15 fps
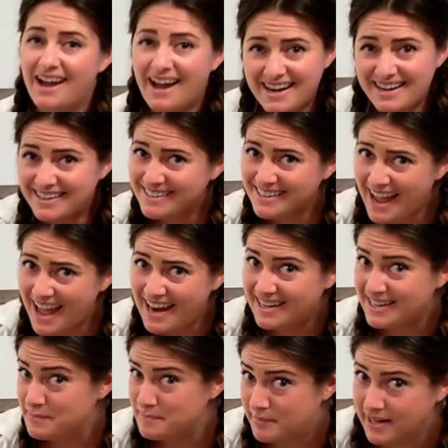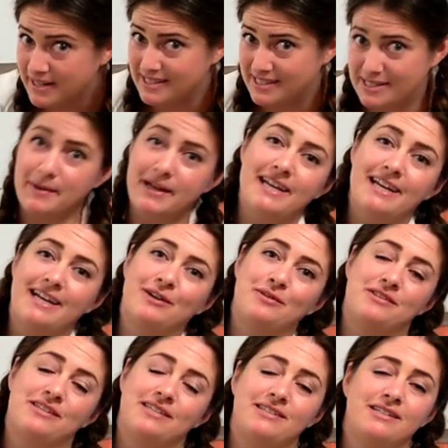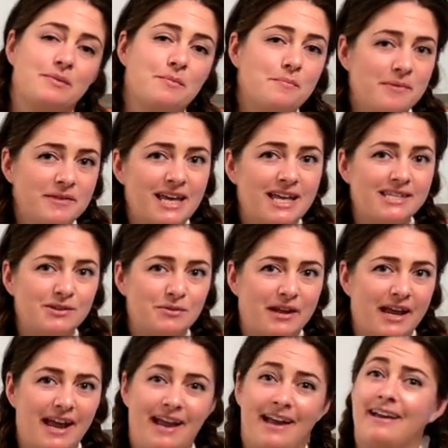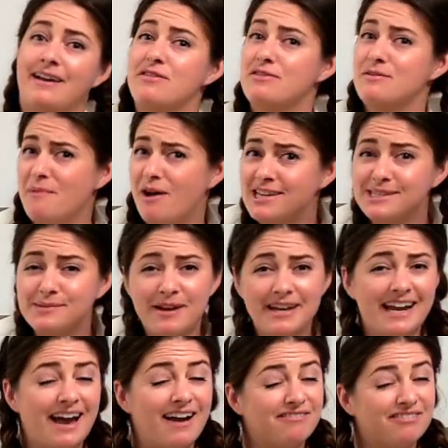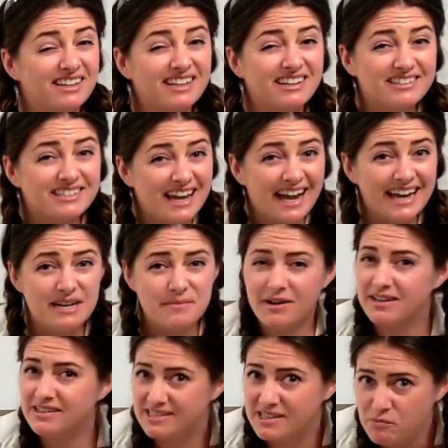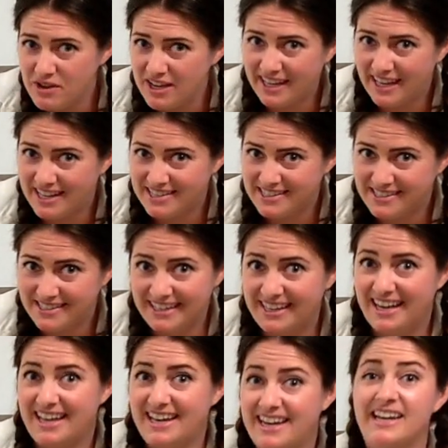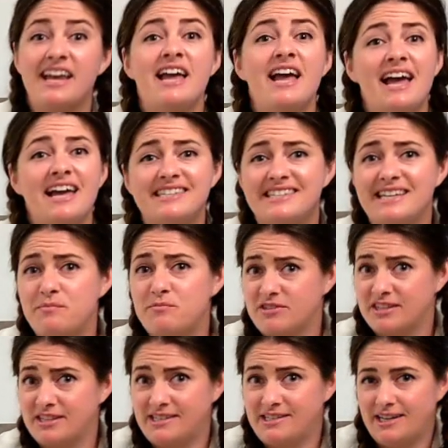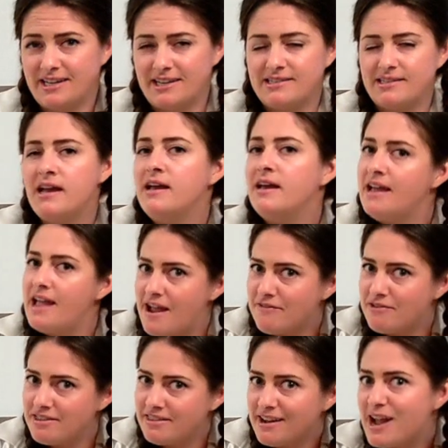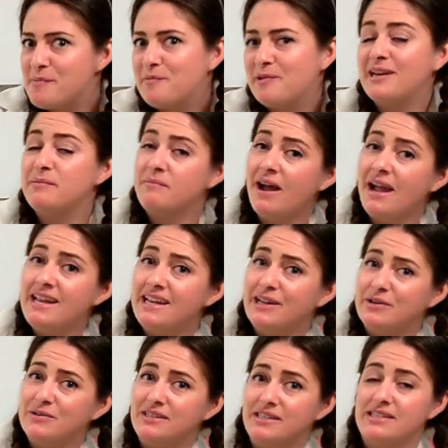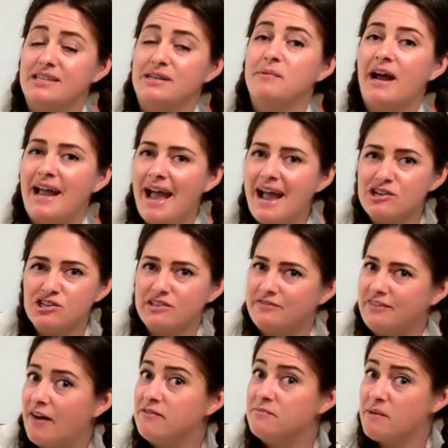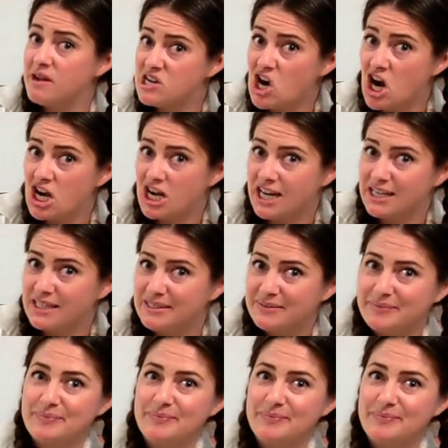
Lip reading: I didn't add any bugs to my ecosystem, but that's okay. The moss might have little tiny bugs that we can't see in it, and same with the sticks. Everything I put in my ecosystem, I actually found in my garden.